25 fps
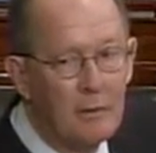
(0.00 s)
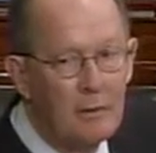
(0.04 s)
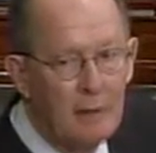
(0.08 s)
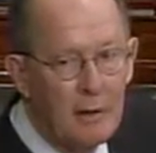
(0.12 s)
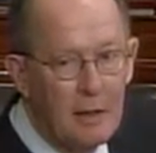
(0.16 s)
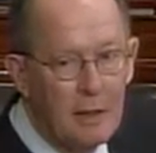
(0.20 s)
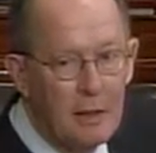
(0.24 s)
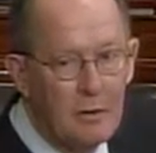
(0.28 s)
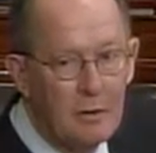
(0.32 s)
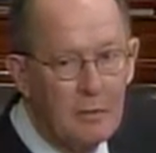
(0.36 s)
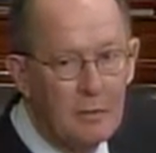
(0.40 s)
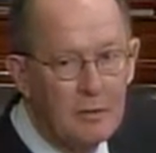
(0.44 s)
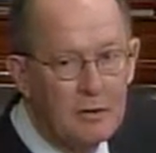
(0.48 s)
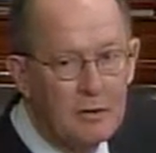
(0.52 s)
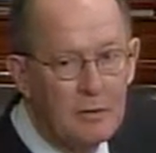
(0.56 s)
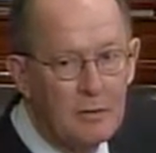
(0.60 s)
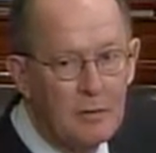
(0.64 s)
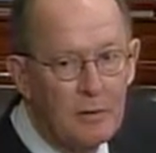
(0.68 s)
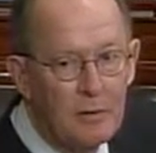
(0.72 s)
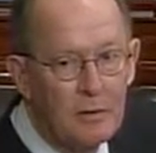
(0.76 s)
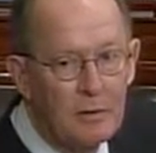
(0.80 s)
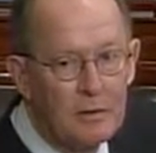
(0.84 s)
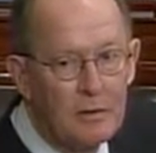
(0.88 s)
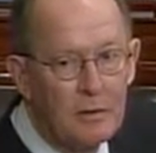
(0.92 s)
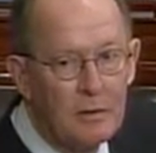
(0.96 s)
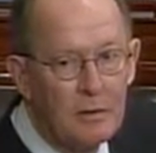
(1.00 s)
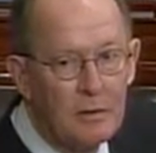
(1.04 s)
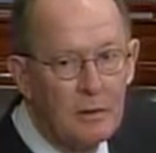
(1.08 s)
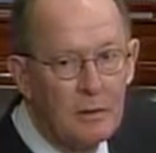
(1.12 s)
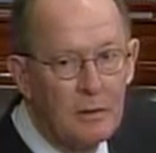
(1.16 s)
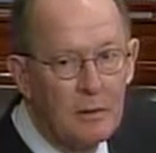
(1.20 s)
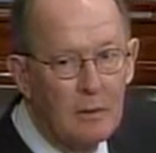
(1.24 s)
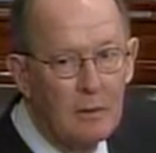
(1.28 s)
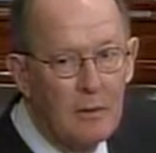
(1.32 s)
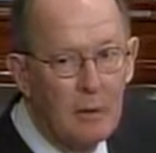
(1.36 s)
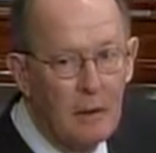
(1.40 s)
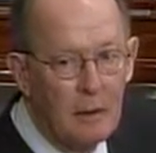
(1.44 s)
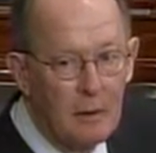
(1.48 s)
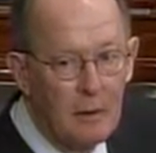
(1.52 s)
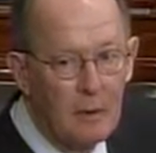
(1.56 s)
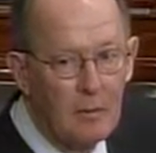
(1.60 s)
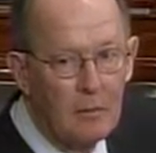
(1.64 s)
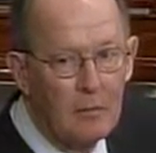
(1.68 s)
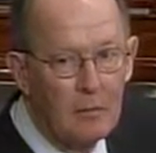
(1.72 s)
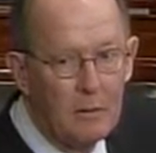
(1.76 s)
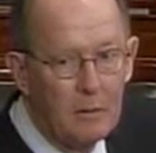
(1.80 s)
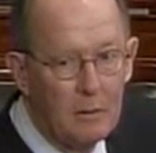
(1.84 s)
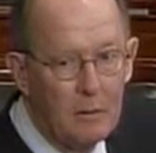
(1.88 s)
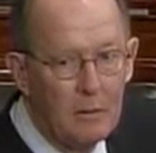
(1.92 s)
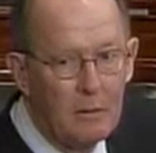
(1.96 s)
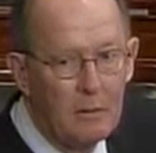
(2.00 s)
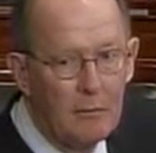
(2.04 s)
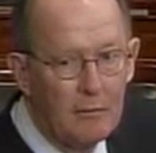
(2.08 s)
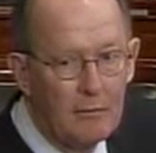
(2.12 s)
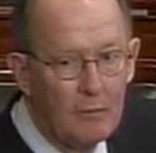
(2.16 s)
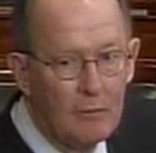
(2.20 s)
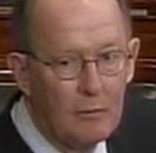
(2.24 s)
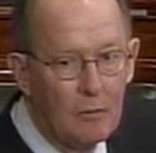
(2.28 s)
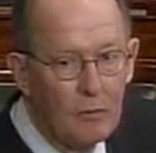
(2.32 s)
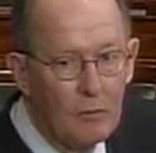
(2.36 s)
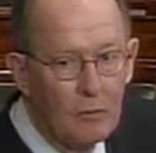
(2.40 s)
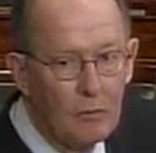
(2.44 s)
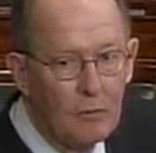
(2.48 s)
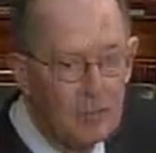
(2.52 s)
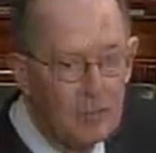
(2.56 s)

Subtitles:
Thank you, Mr. President. We yield the floor.